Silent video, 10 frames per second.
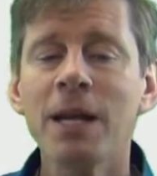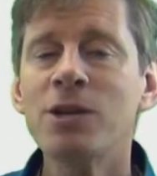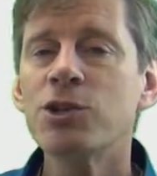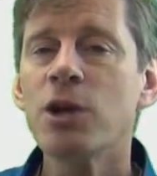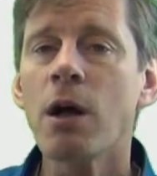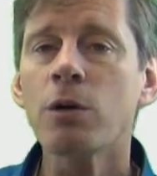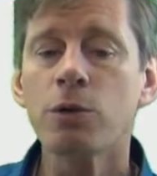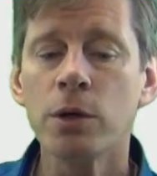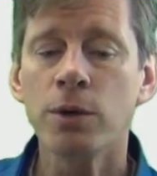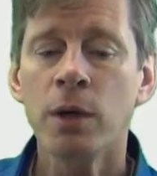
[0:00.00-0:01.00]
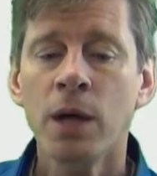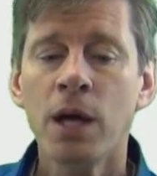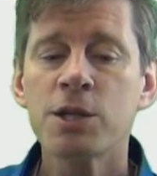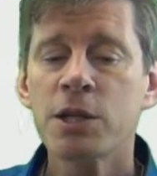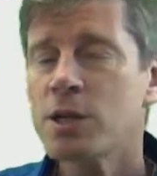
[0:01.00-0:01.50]
install crew
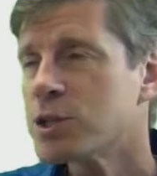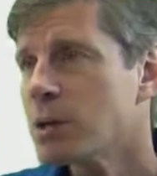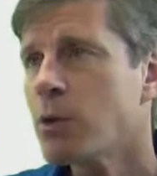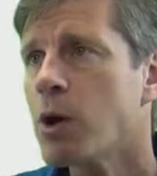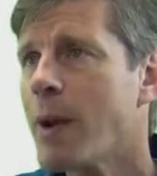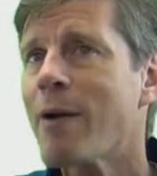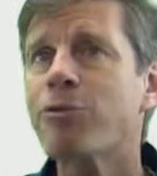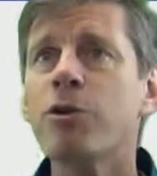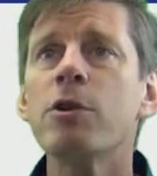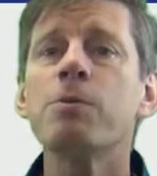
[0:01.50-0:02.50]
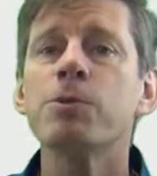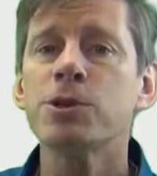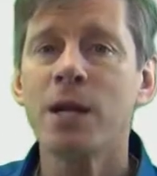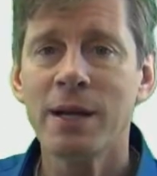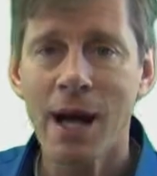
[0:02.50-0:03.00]
is somewhere around 30%
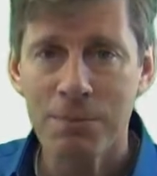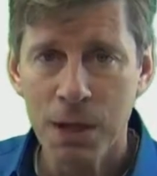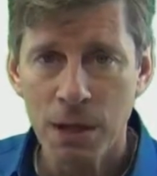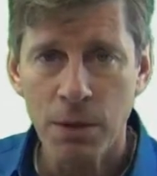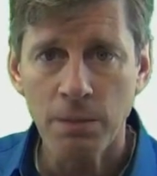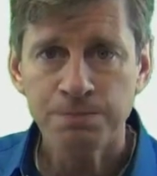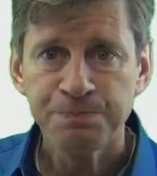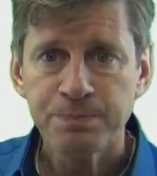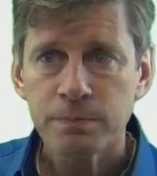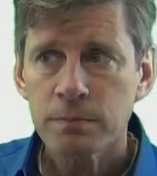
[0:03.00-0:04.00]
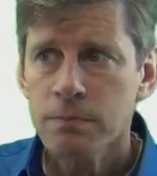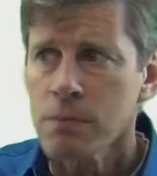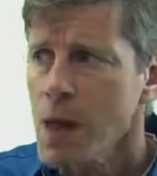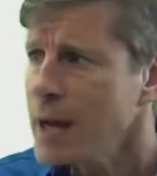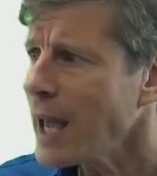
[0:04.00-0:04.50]
non-billable.
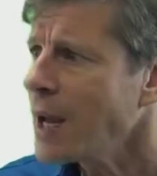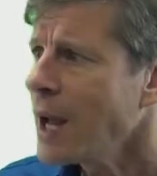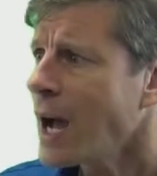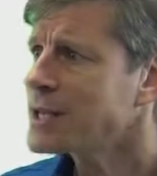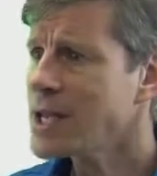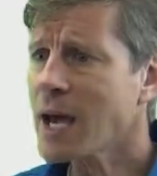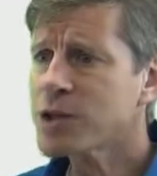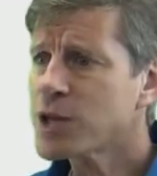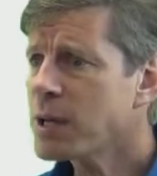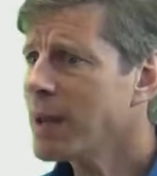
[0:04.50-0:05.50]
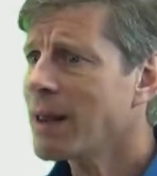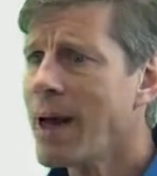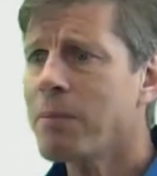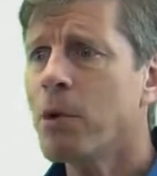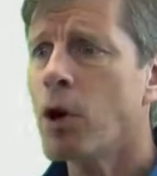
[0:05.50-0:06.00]
And again, a tech is going to be a
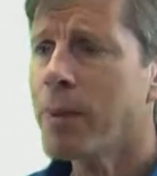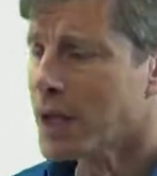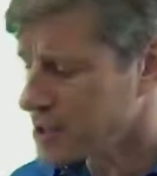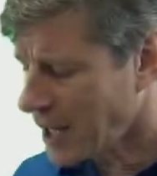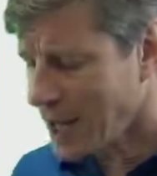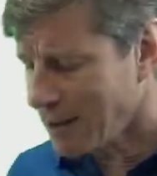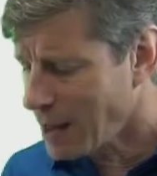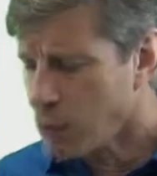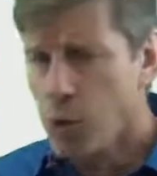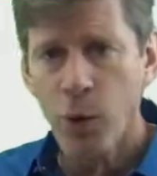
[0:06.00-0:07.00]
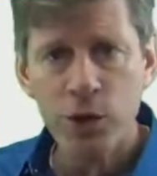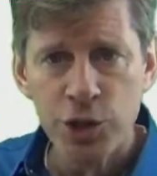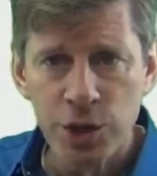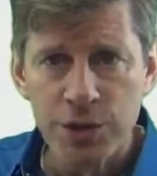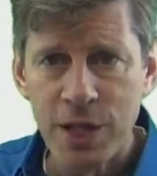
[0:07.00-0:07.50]
lot more because they got a lot more
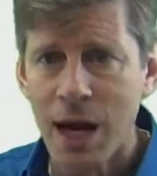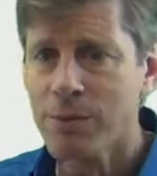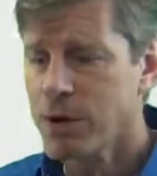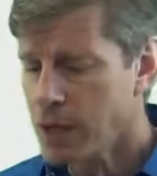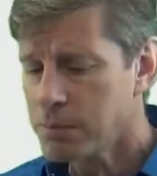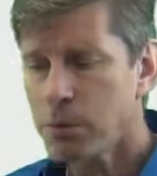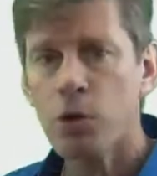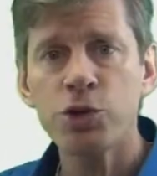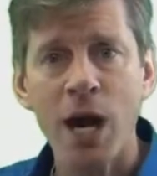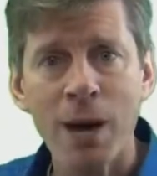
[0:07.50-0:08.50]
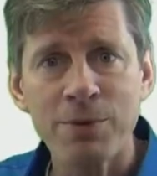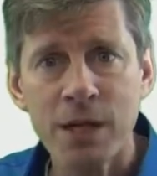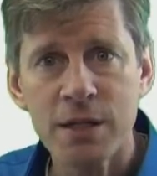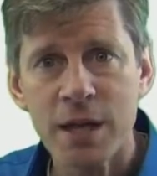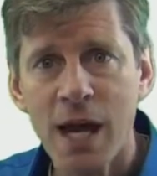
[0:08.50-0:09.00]
windshield time. They're hitting more jobs in
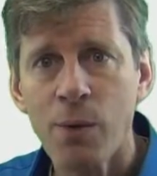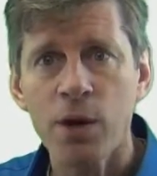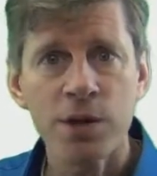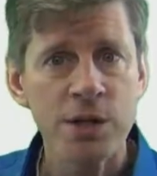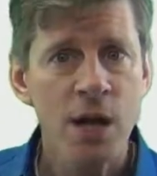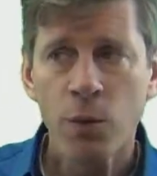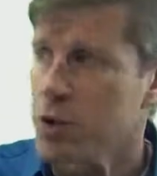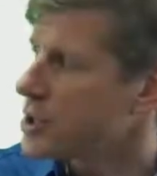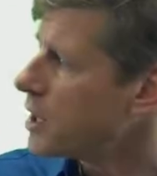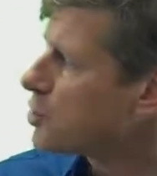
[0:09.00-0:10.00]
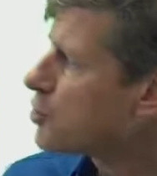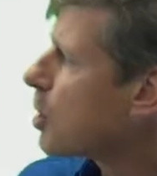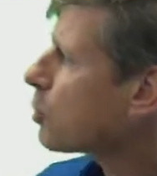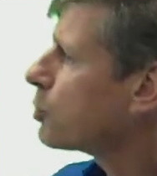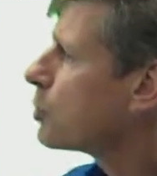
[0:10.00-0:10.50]
a day, whereas an
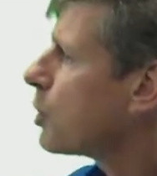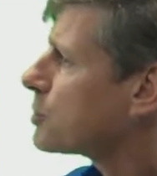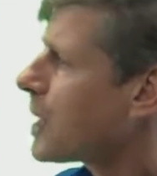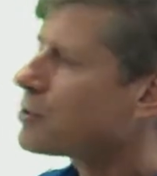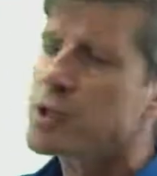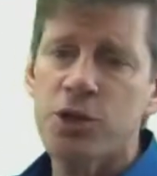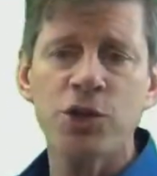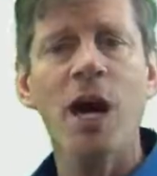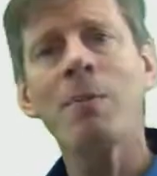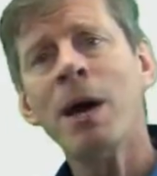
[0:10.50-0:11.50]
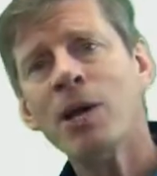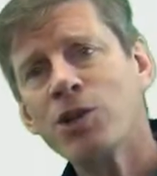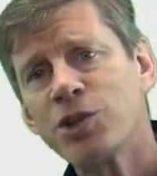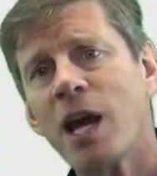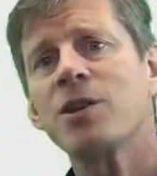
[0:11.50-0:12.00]
install crew goes out to the job,
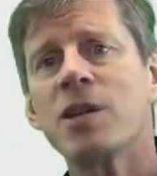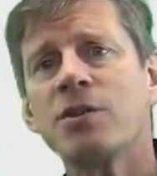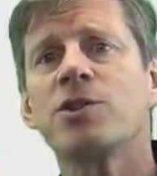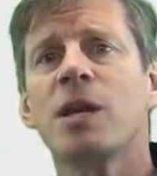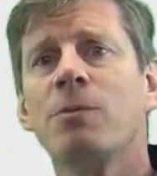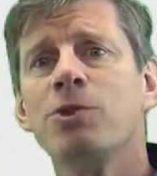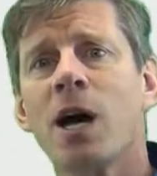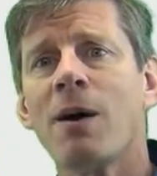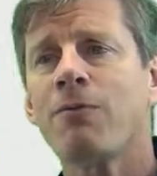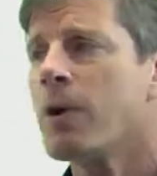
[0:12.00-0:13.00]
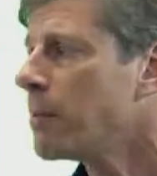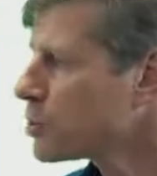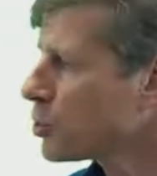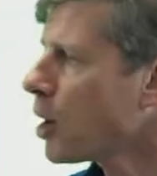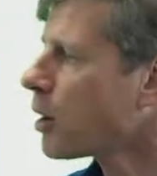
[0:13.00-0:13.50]
stays on the same job for a
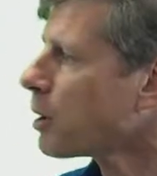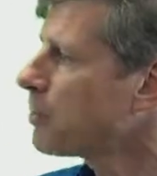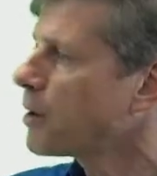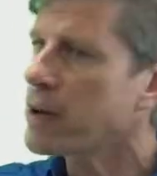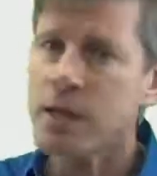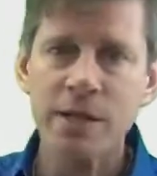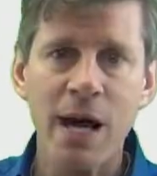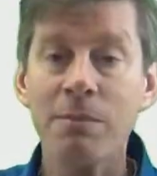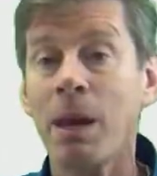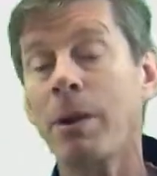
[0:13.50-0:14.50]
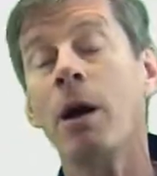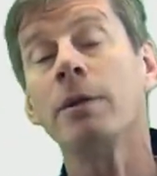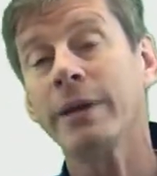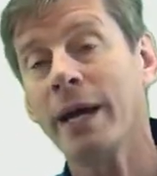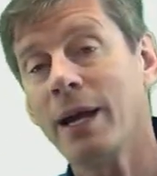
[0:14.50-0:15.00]
much longer period of time, maybe all
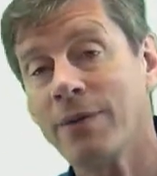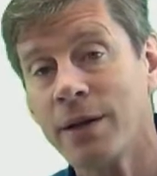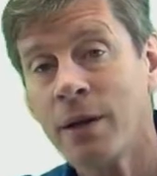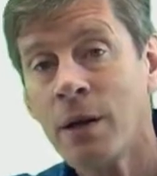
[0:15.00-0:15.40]
day even.